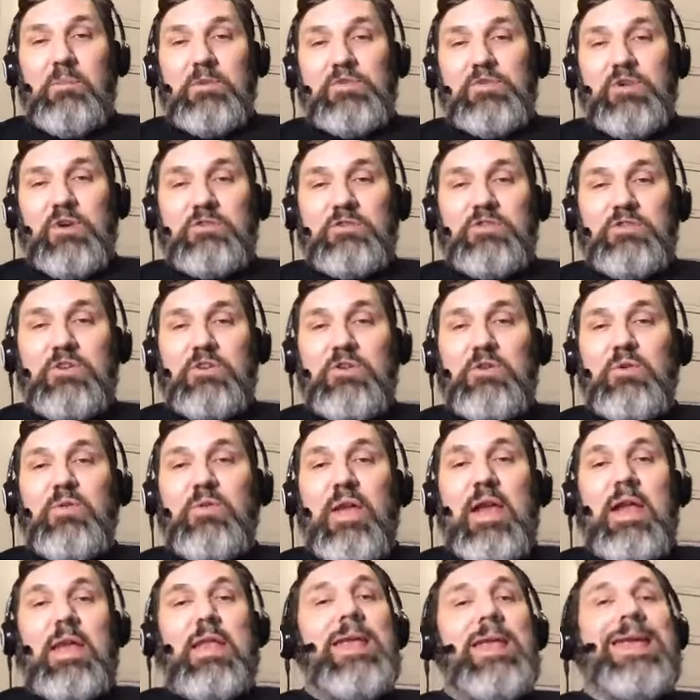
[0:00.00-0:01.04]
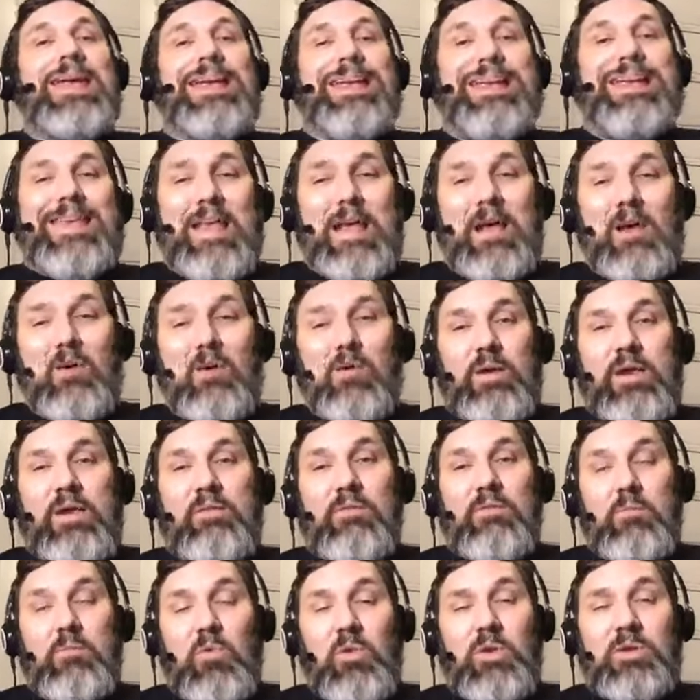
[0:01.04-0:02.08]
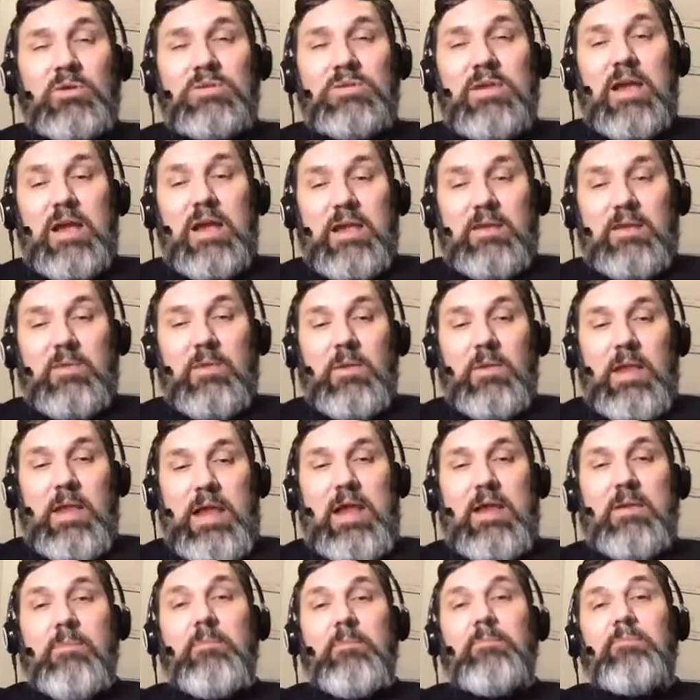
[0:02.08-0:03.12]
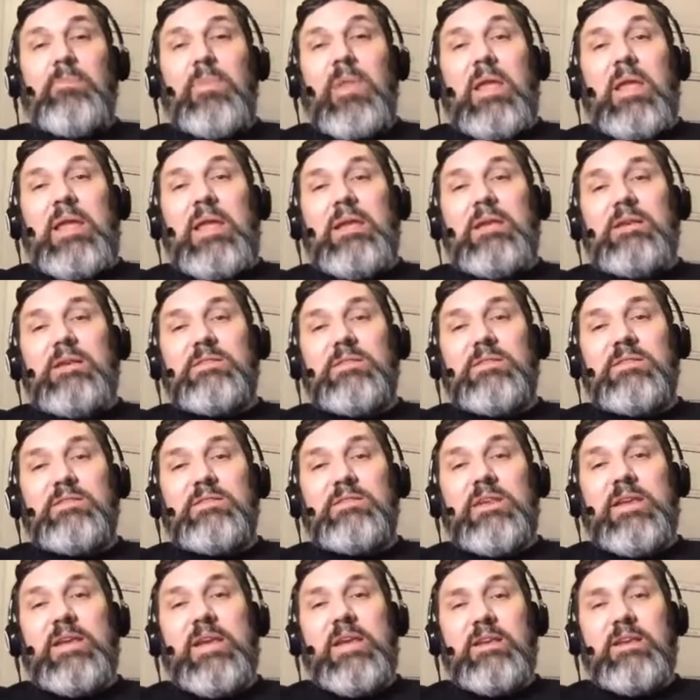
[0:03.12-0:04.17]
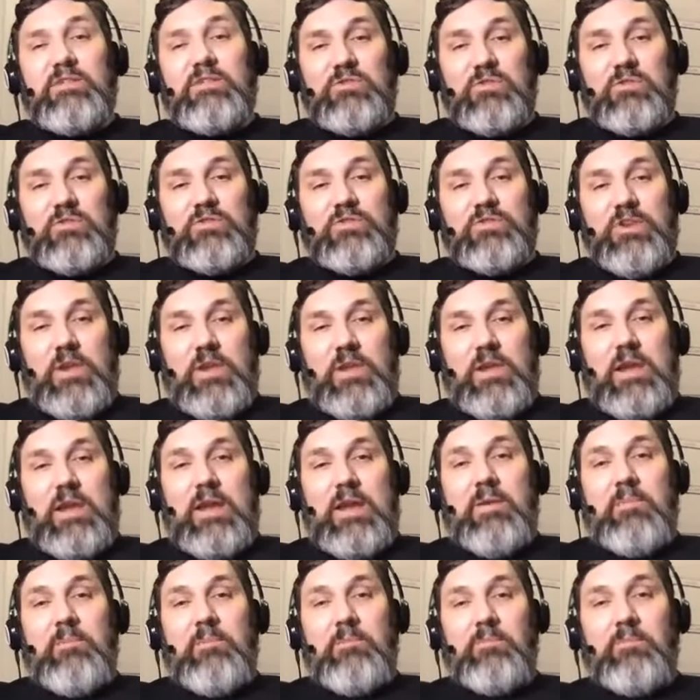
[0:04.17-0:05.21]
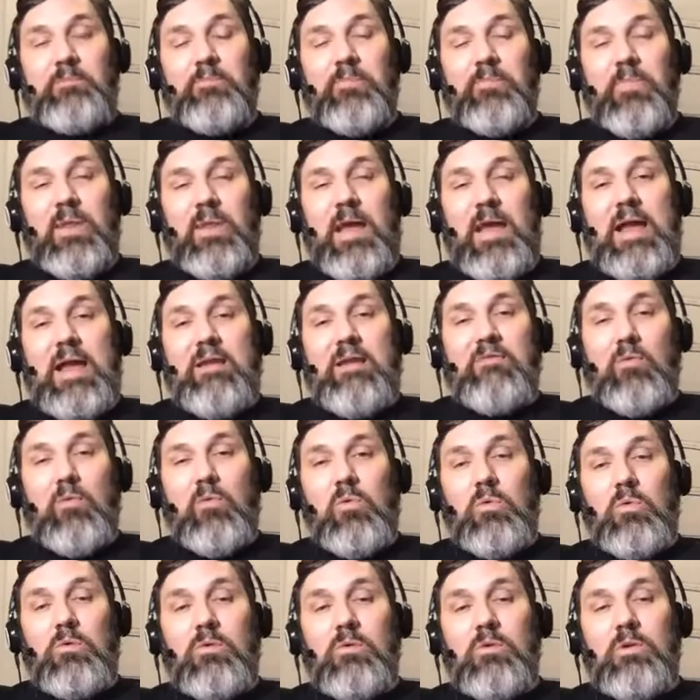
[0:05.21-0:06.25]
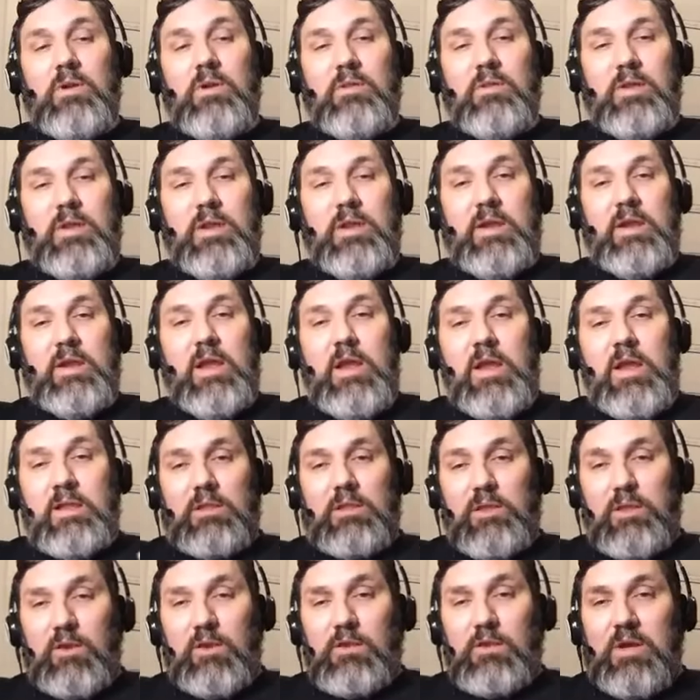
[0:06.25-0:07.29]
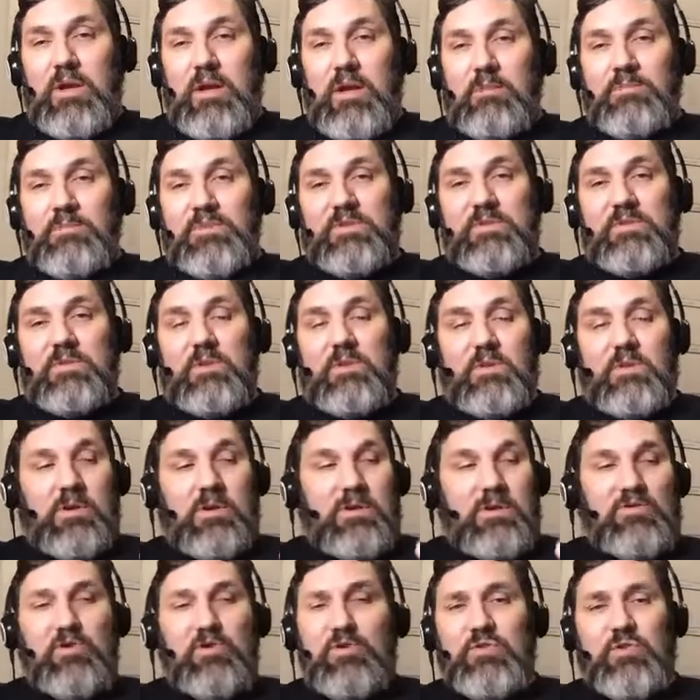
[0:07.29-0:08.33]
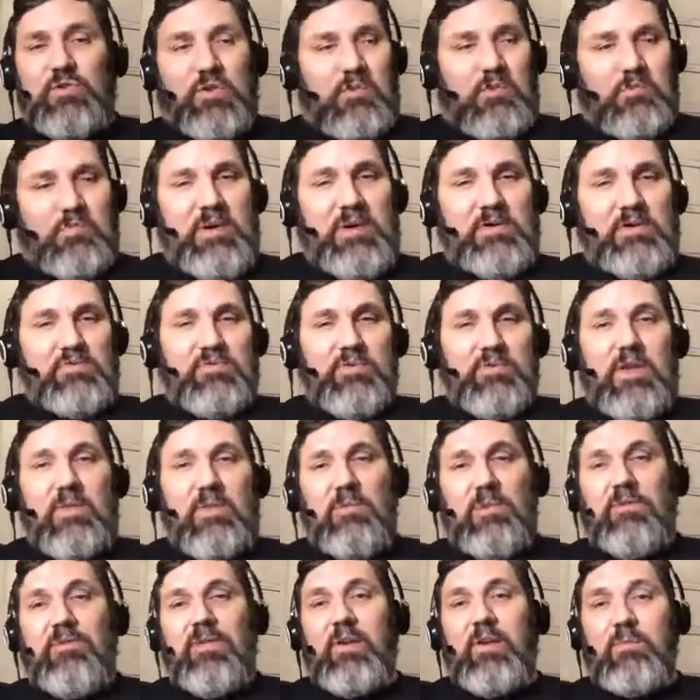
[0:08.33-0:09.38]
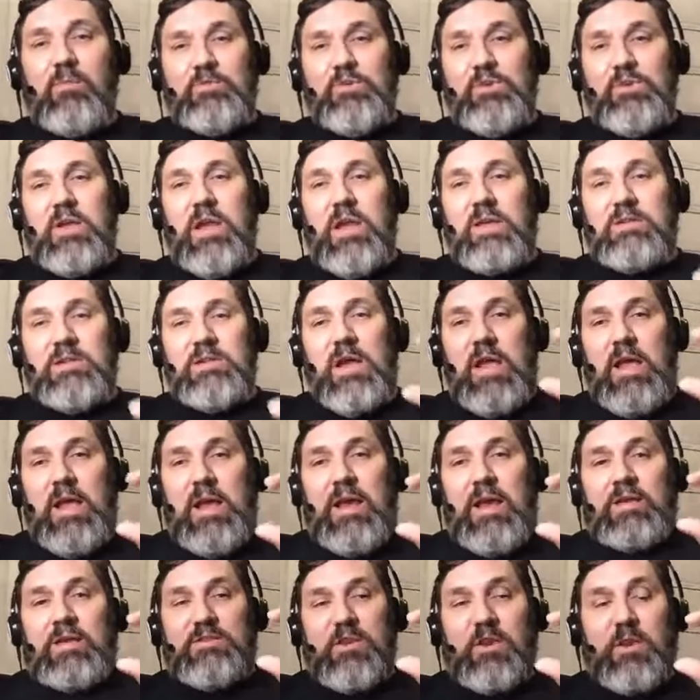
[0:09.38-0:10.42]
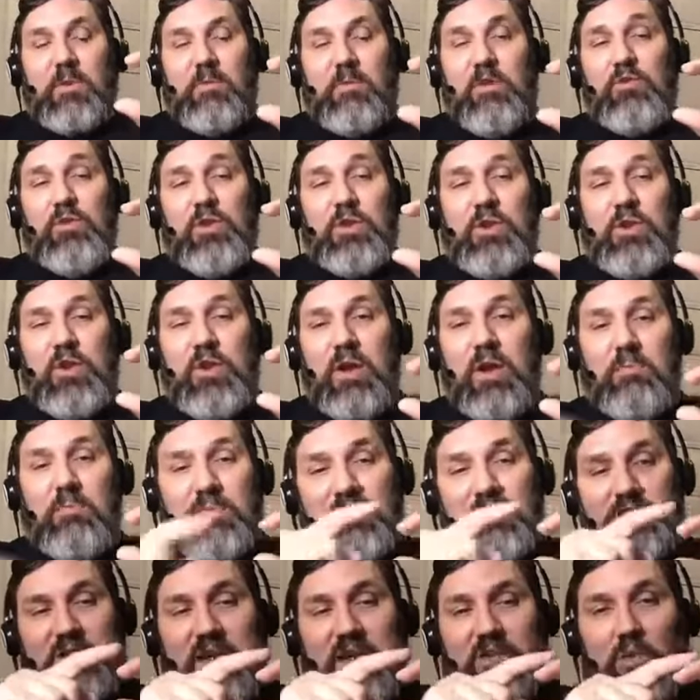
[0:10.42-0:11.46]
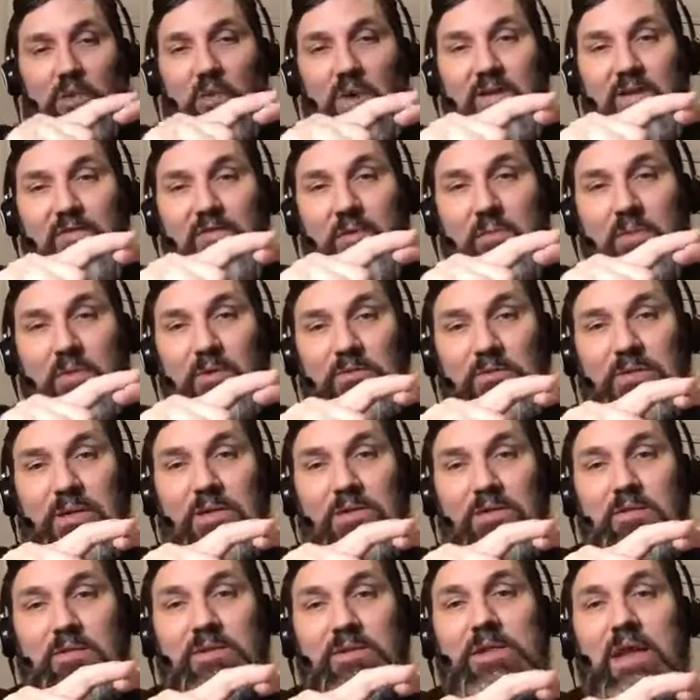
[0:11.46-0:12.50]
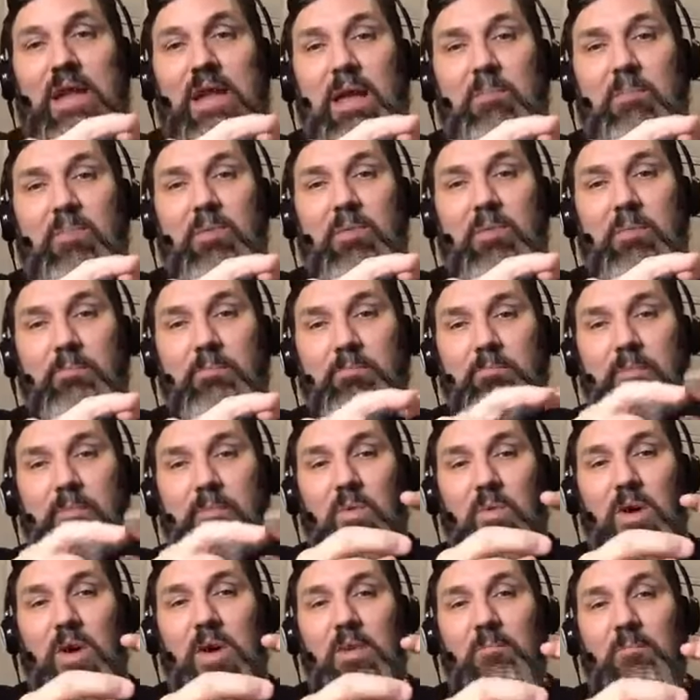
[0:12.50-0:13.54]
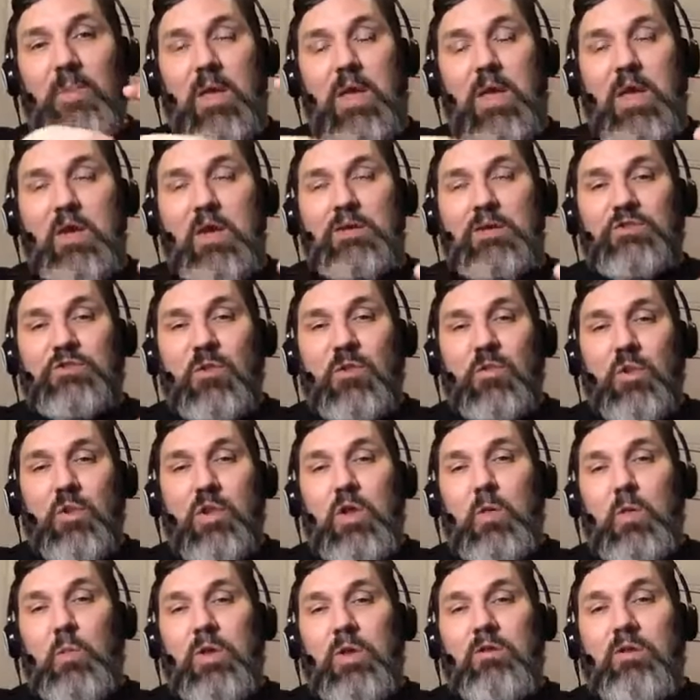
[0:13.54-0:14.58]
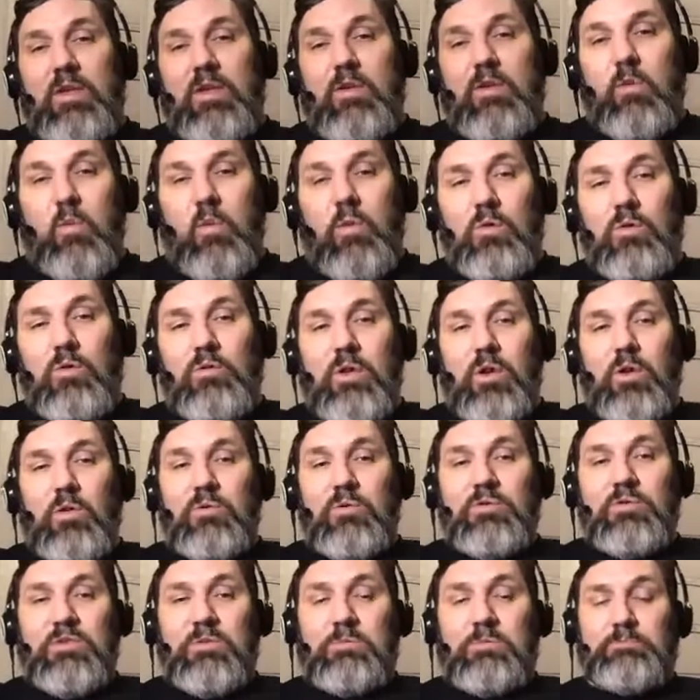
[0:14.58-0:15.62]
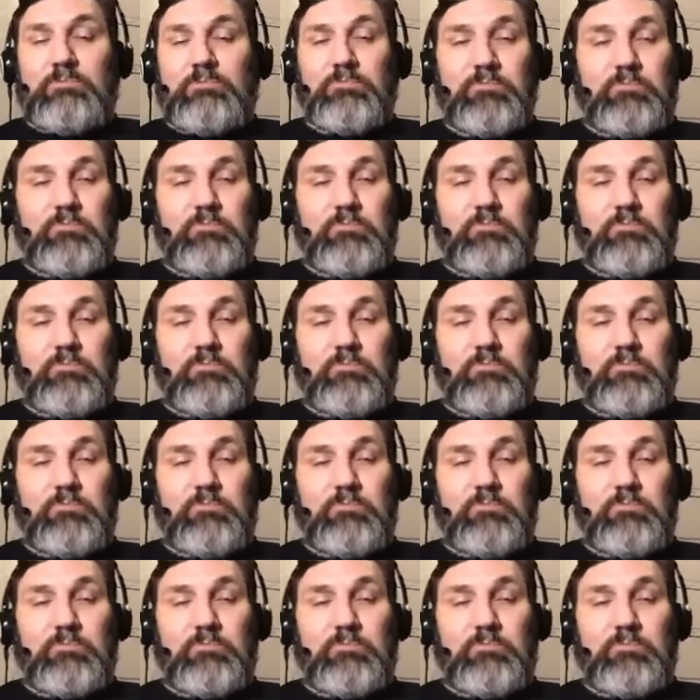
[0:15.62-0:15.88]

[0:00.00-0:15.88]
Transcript: come to church and do that. Now, even more exciting than that is is Easter Sunday. I have ordered the little cups. Uh, I should have took a picture. That would have helped you guys. It's a communion cup that's got the wafer built into the top, right? So we can order those.